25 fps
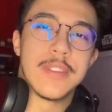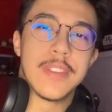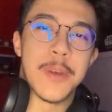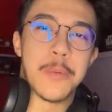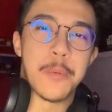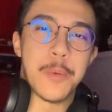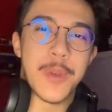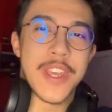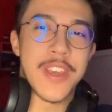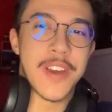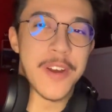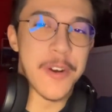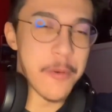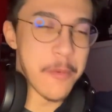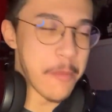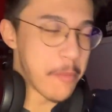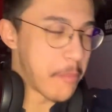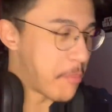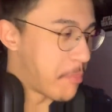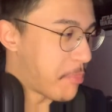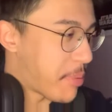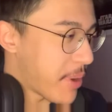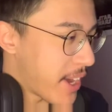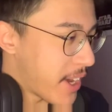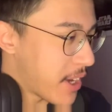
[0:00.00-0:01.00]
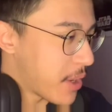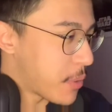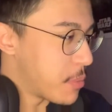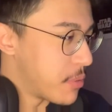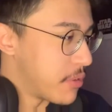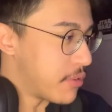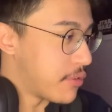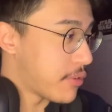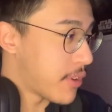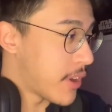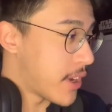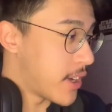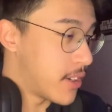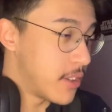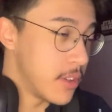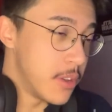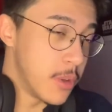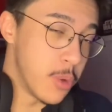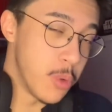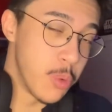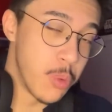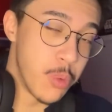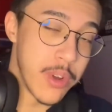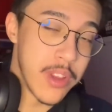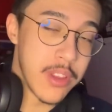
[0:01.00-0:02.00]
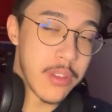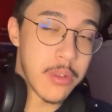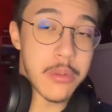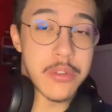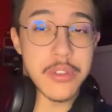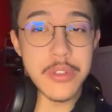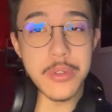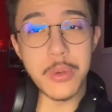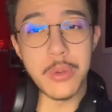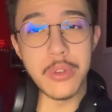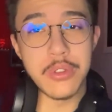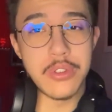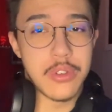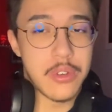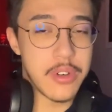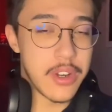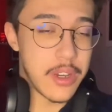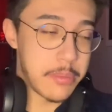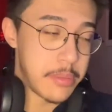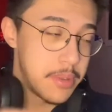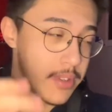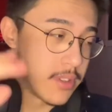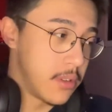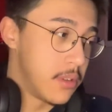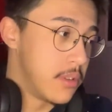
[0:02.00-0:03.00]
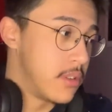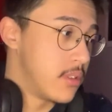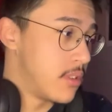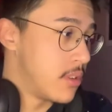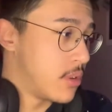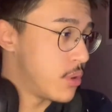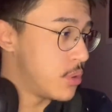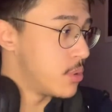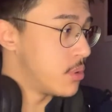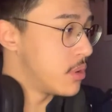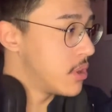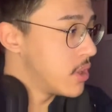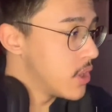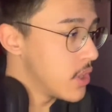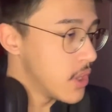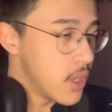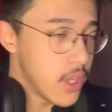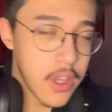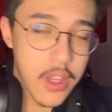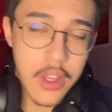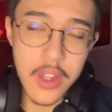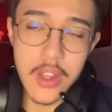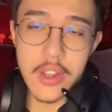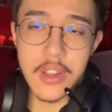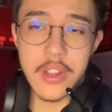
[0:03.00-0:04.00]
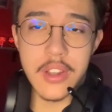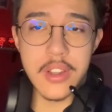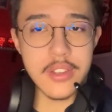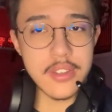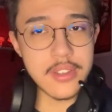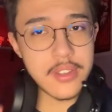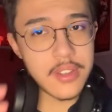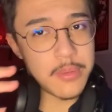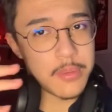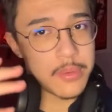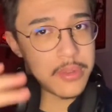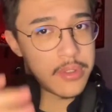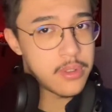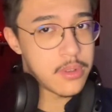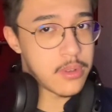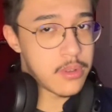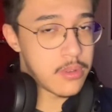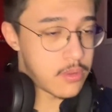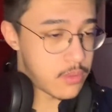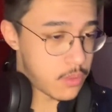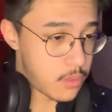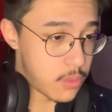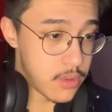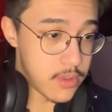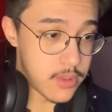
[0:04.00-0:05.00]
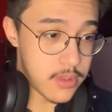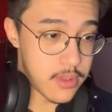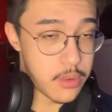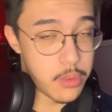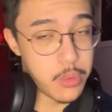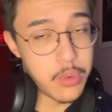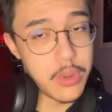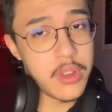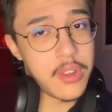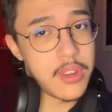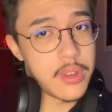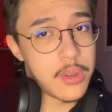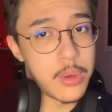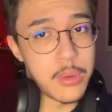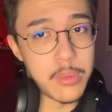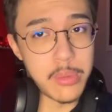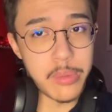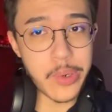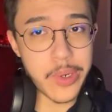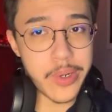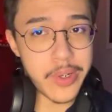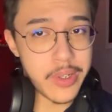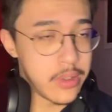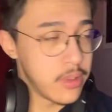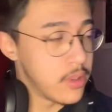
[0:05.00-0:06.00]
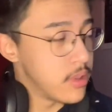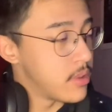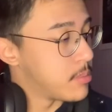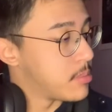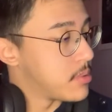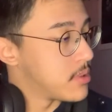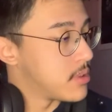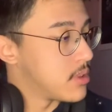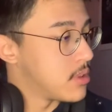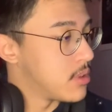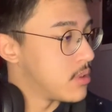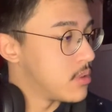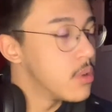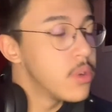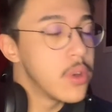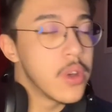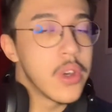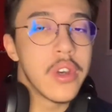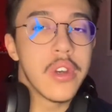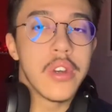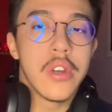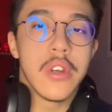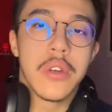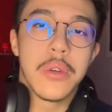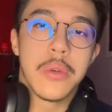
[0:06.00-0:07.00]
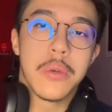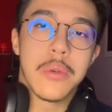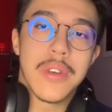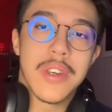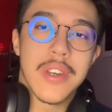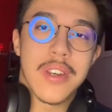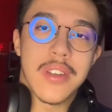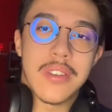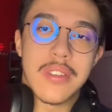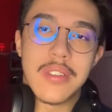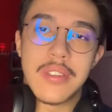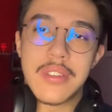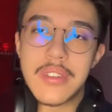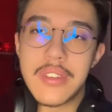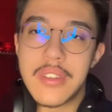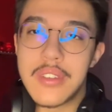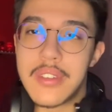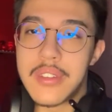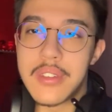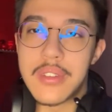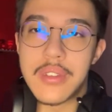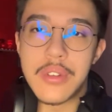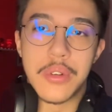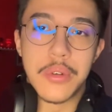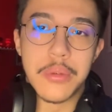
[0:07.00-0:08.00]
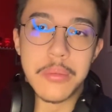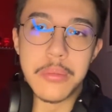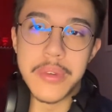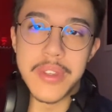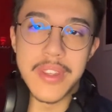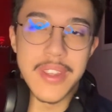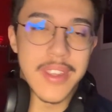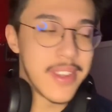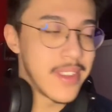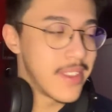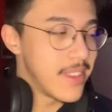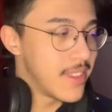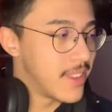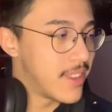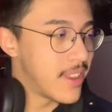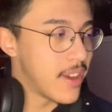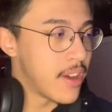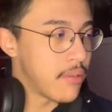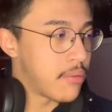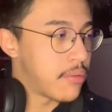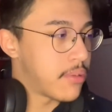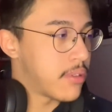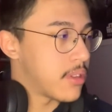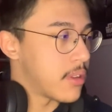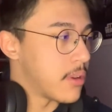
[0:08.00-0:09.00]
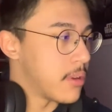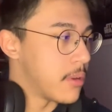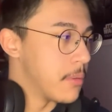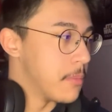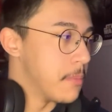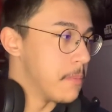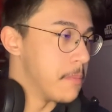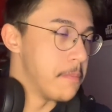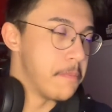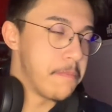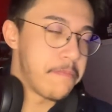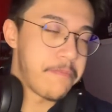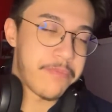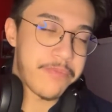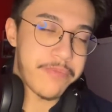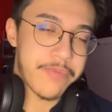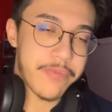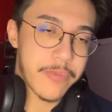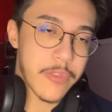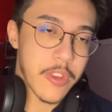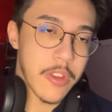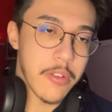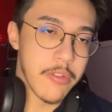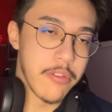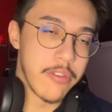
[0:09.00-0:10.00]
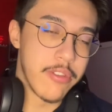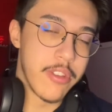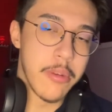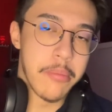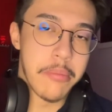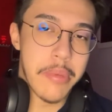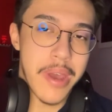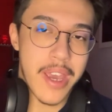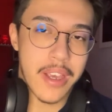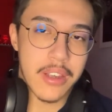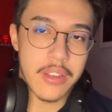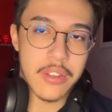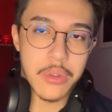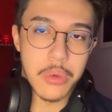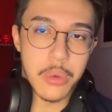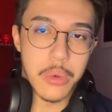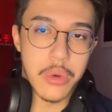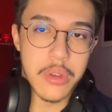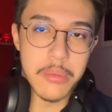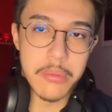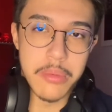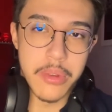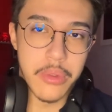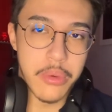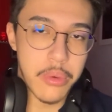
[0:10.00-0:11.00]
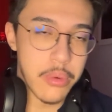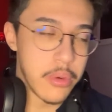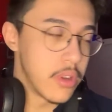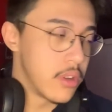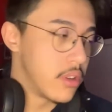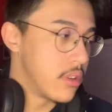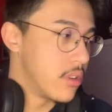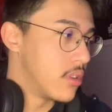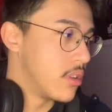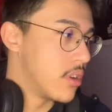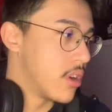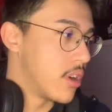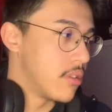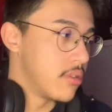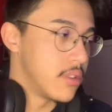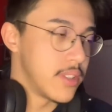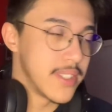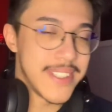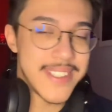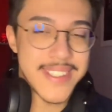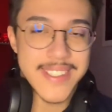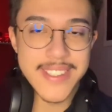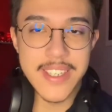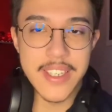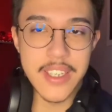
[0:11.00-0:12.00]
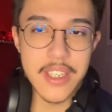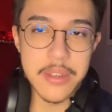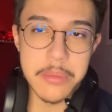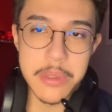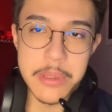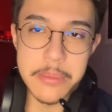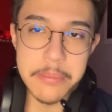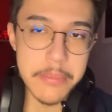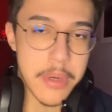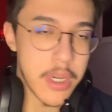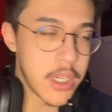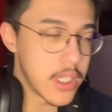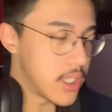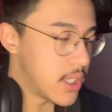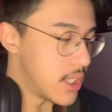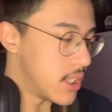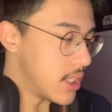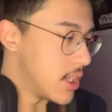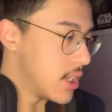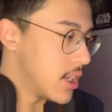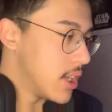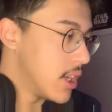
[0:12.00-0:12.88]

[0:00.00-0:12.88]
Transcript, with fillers: and we are back with Falcon and the Winter Soldier episode 2. Last episode was a really good pilot episode. We got to see some in-depth um, of the backstory between, you know, Sam and Bucky.